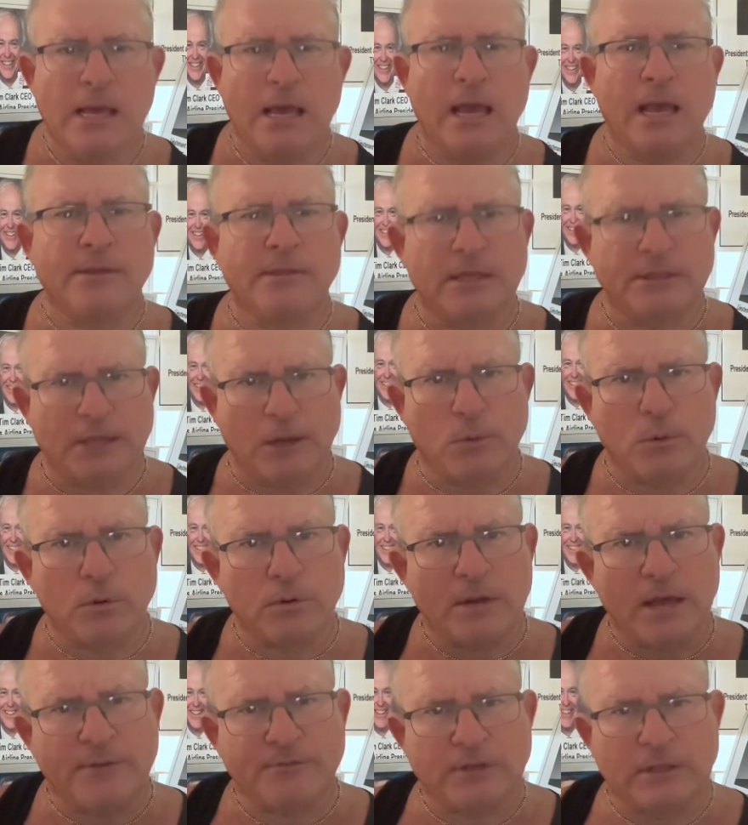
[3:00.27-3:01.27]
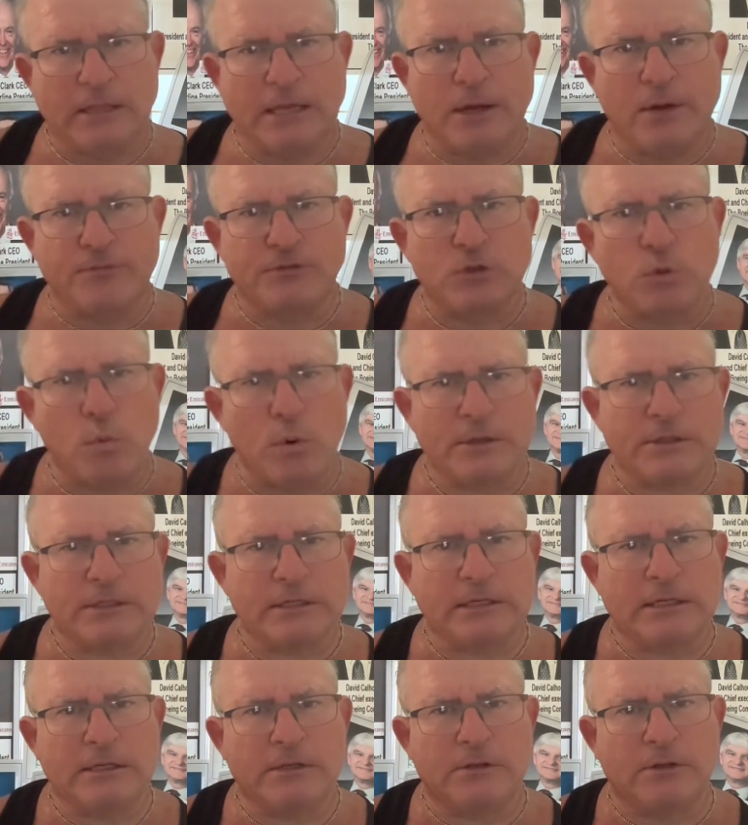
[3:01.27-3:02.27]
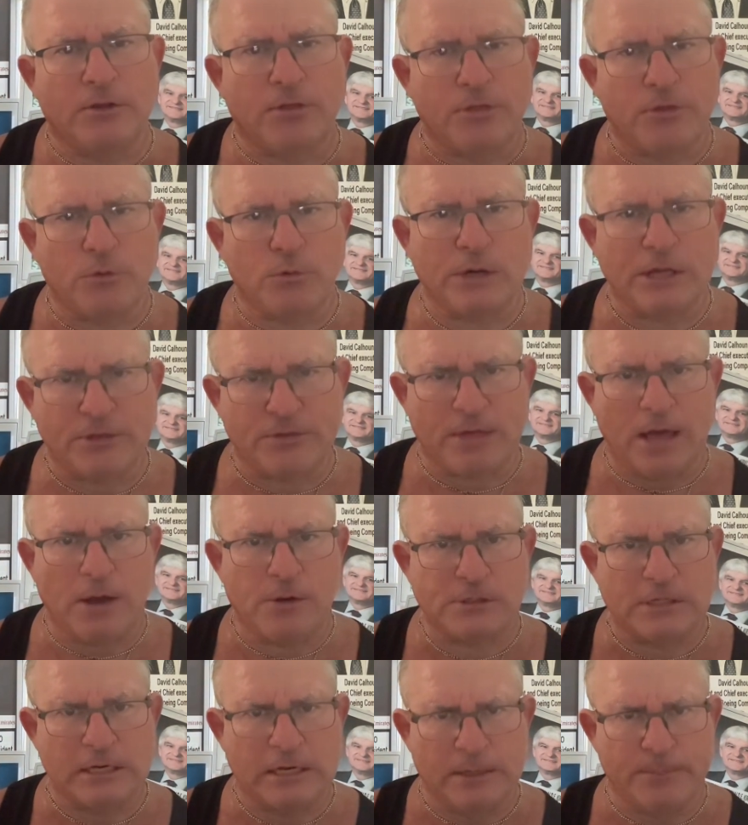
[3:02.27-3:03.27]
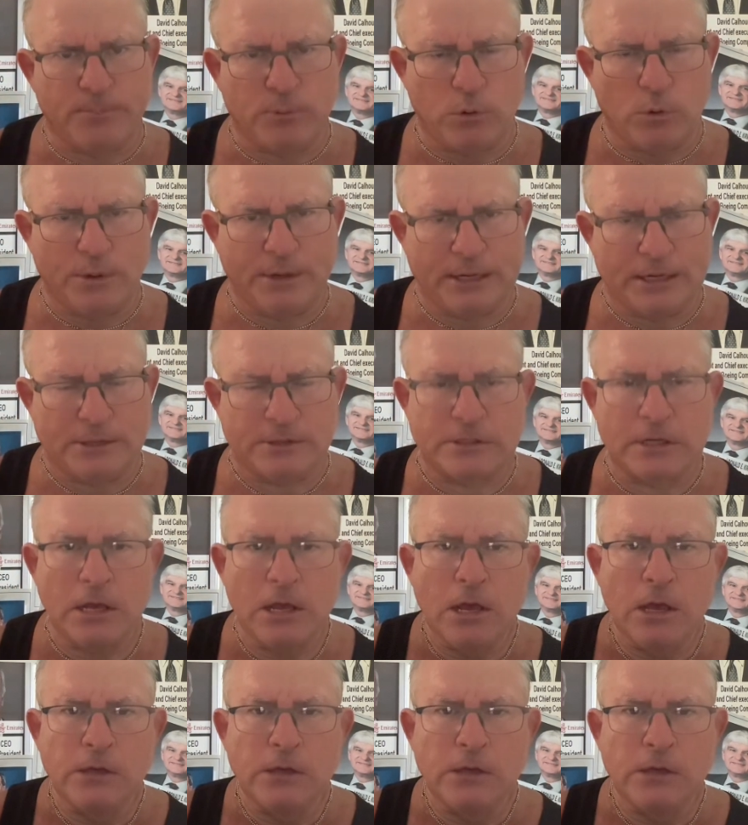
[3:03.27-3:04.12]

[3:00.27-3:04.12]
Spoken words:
and that they were going to have to lay off 20 to 30,000 employees.